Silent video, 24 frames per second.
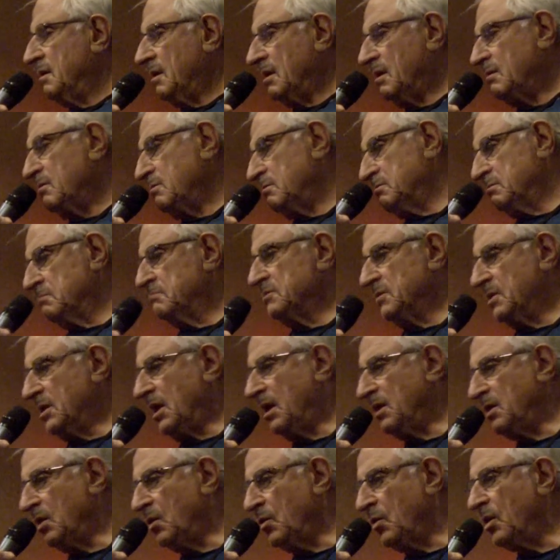um, that
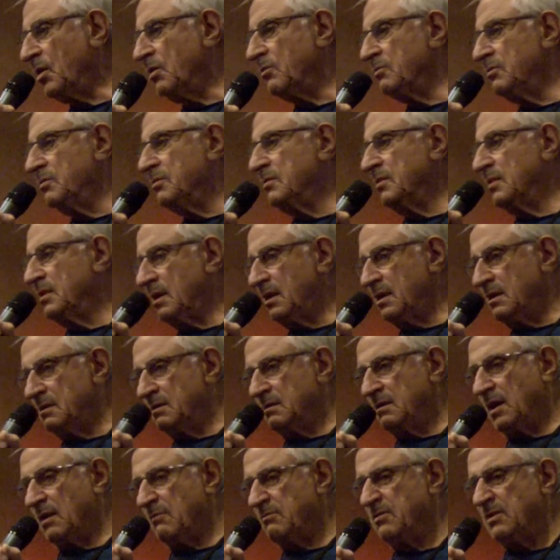I know of.
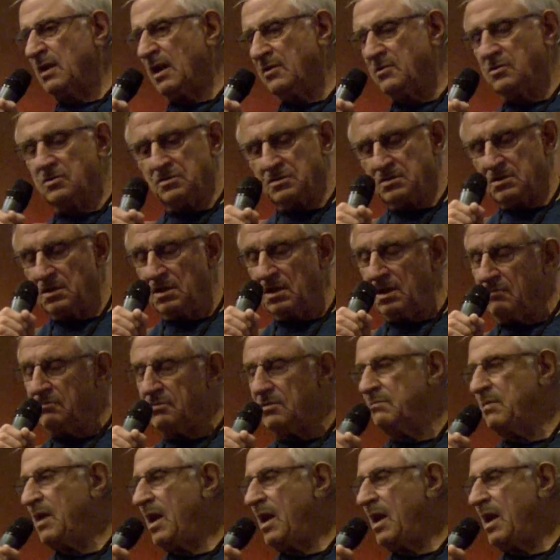And I, I, do still have the